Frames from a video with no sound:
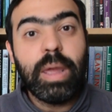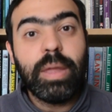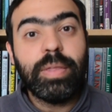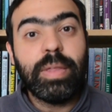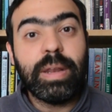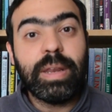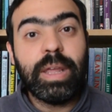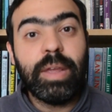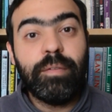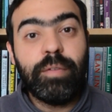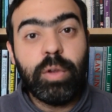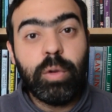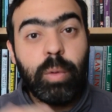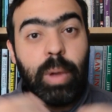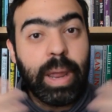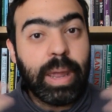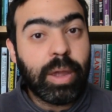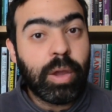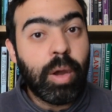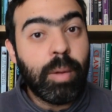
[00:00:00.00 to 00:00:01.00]
that give you
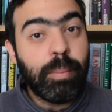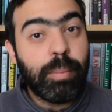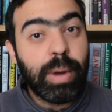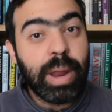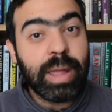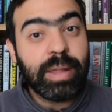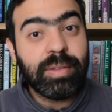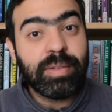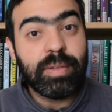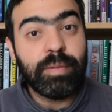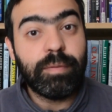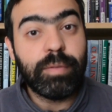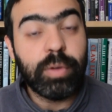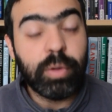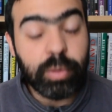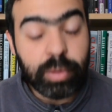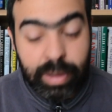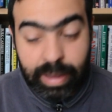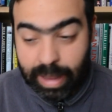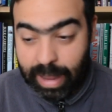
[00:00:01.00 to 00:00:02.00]
a comprehensive
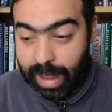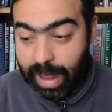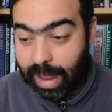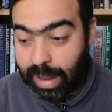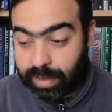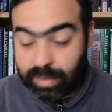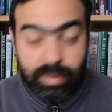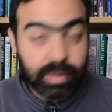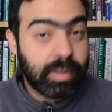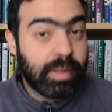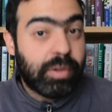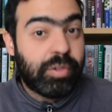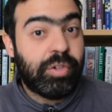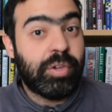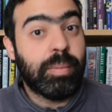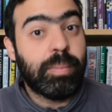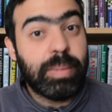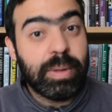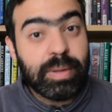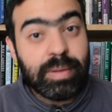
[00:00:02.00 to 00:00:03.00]
look at the
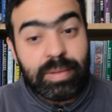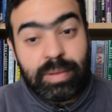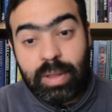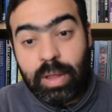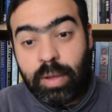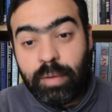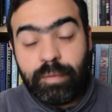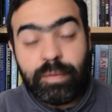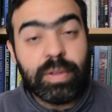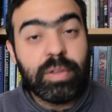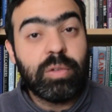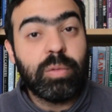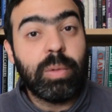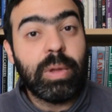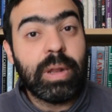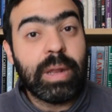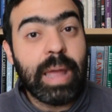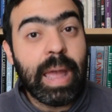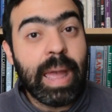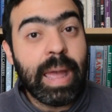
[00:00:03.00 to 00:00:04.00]
ship itself as
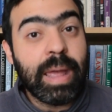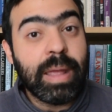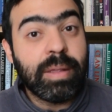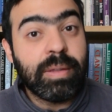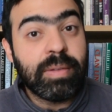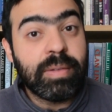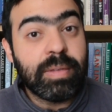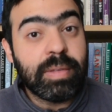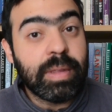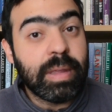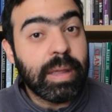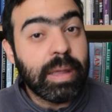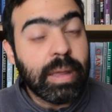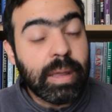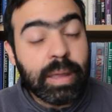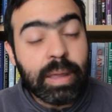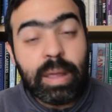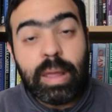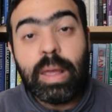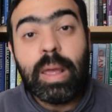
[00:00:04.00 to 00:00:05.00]
well as the
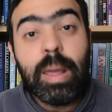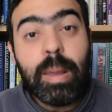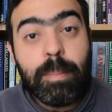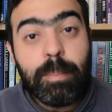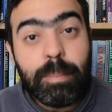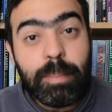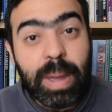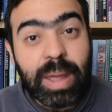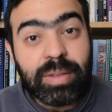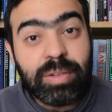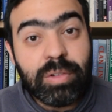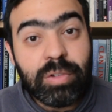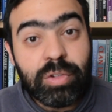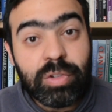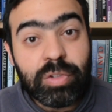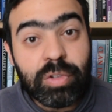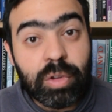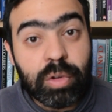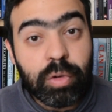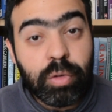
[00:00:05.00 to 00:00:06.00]

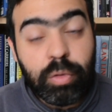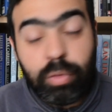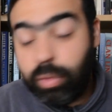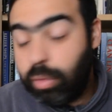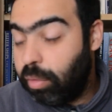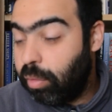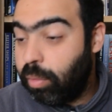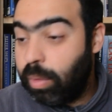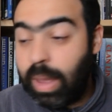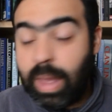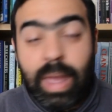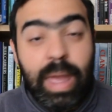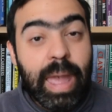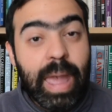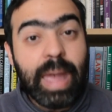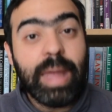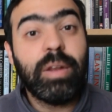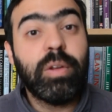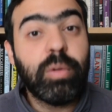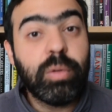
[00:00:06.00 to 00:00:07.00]
passengers and crew
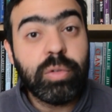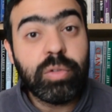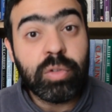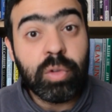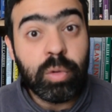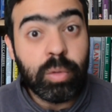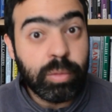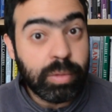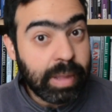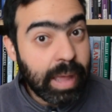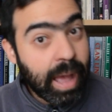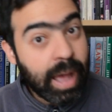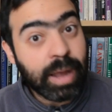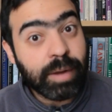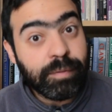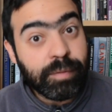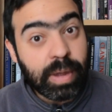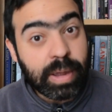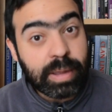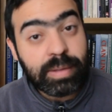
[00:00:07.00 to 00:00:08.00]
and also the
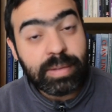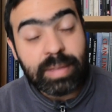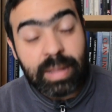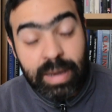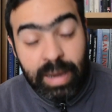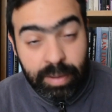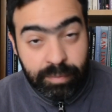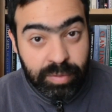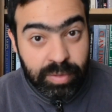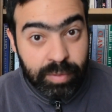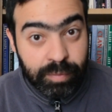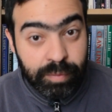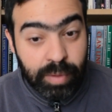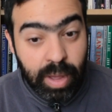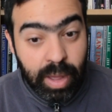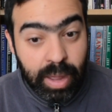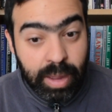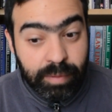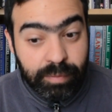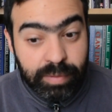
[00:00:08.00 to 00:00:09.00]
artifacts that have
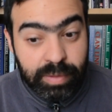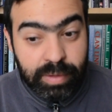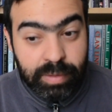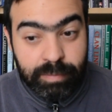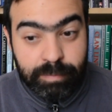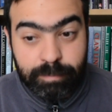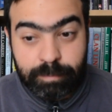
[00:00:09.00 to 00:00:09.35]
survived.